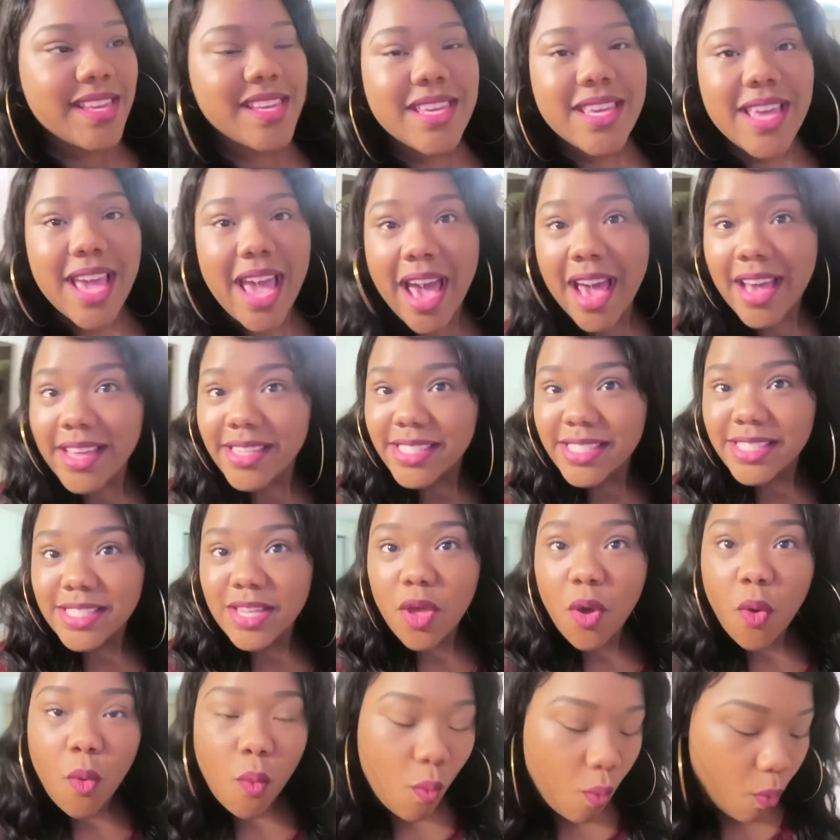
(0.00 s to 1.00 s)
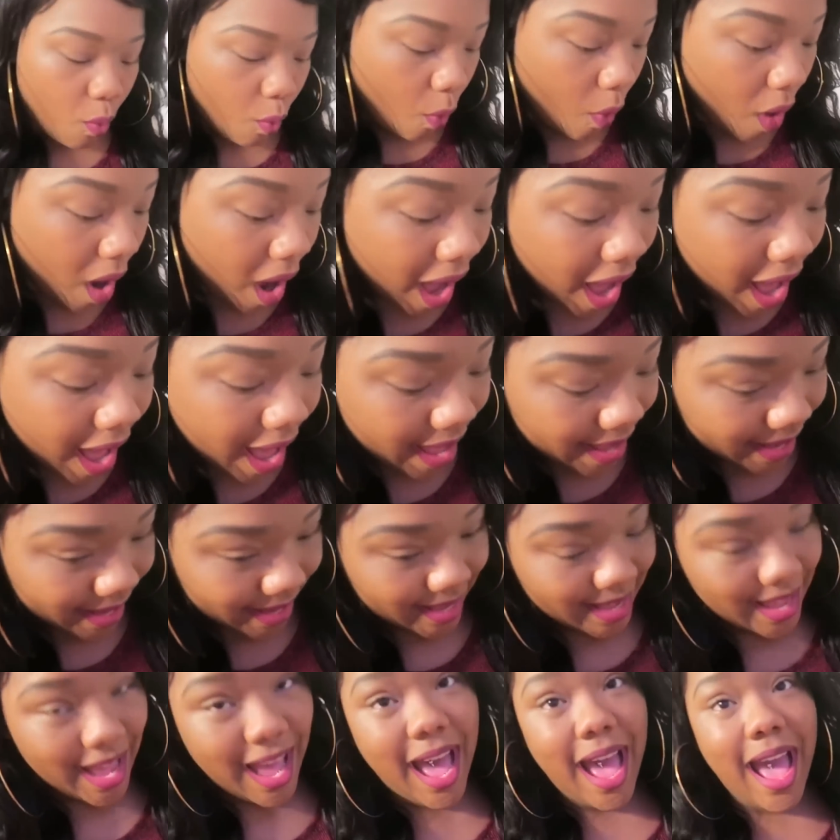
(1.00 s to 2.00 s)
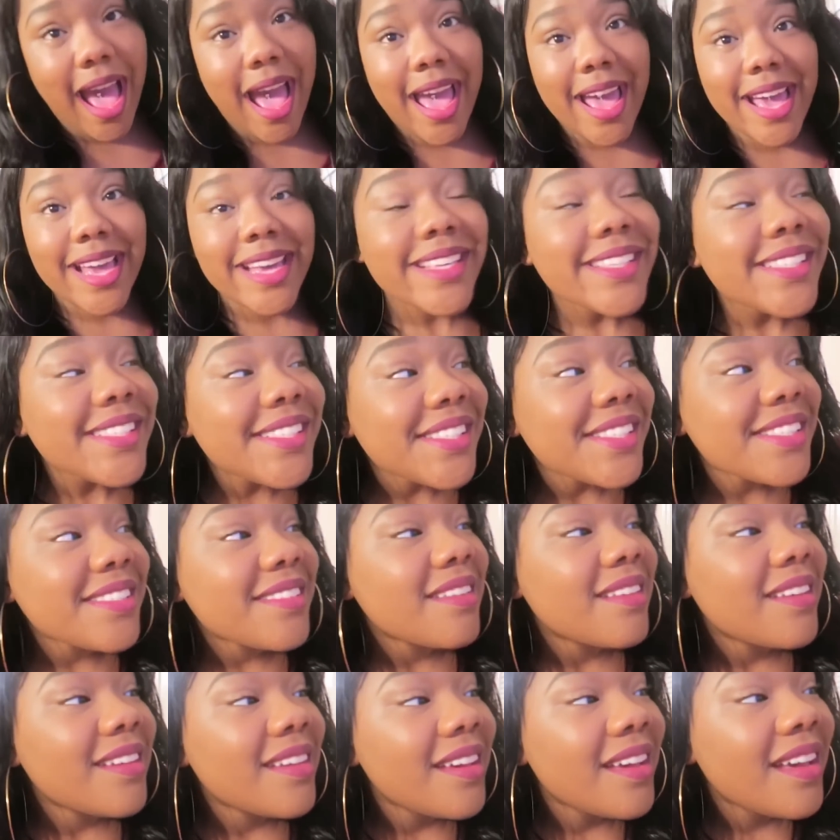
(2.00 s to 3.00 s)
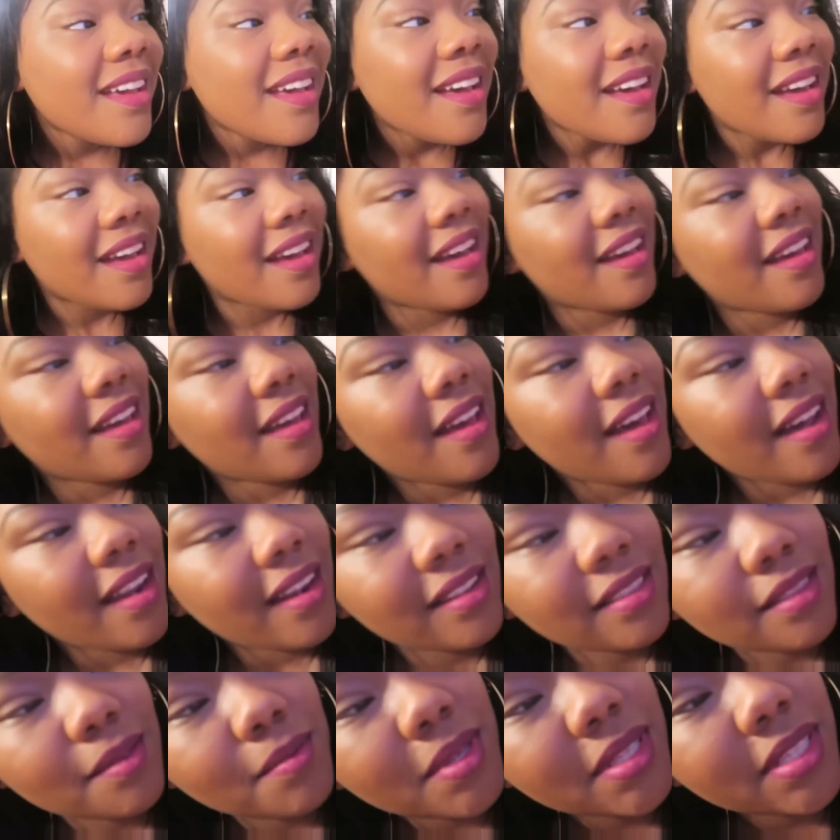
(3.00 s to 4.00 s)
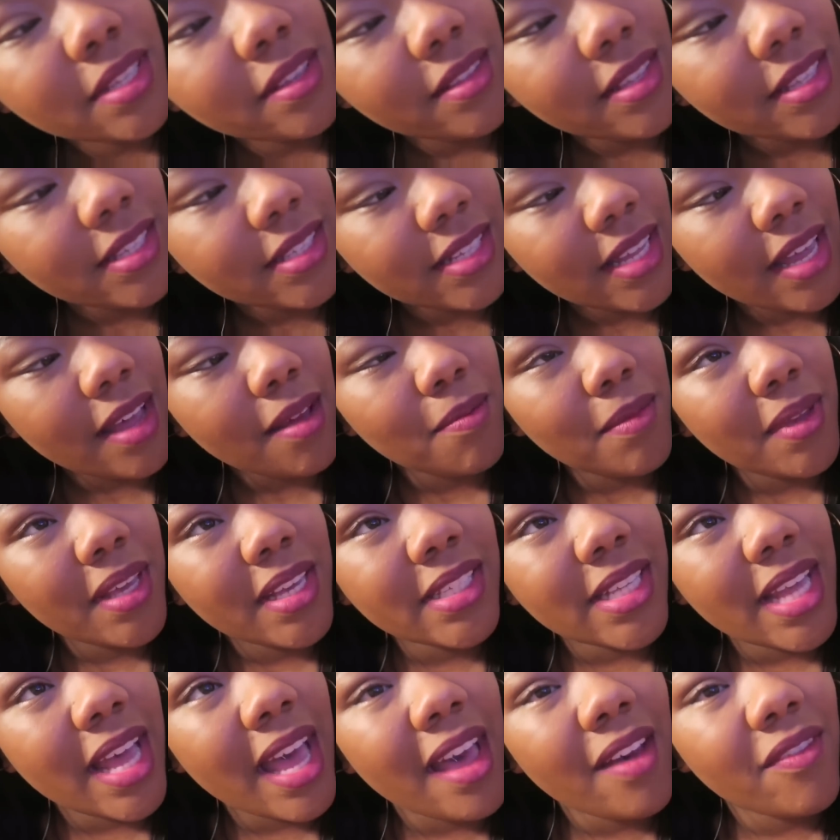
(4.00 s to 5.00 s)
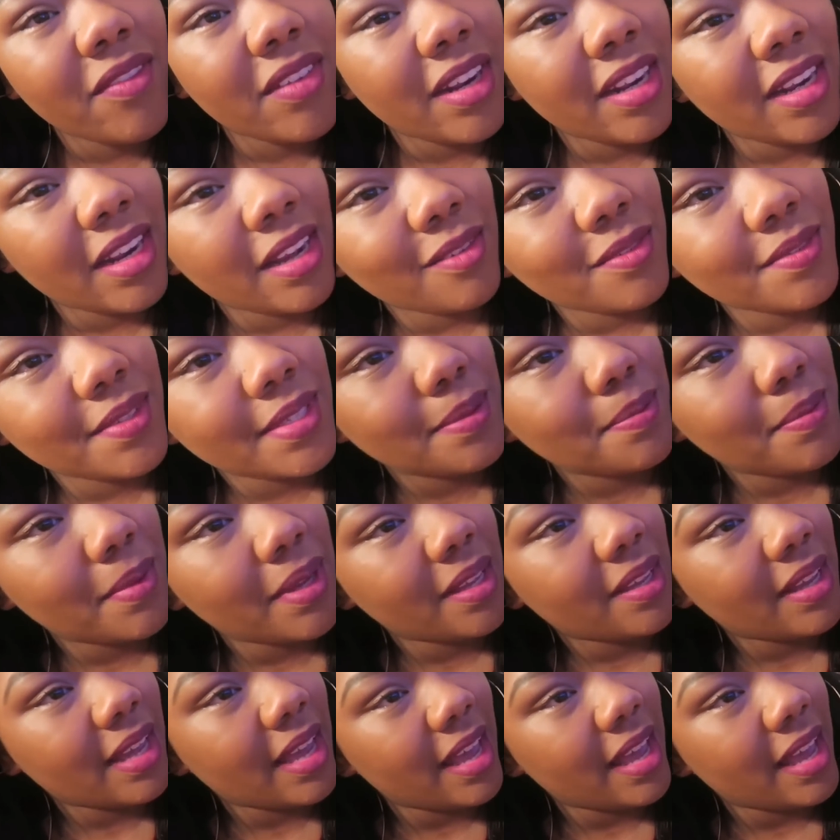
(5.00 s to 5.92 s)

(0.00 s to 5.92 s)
it guess what guys Hold on, let me turn this down because I have an announcement.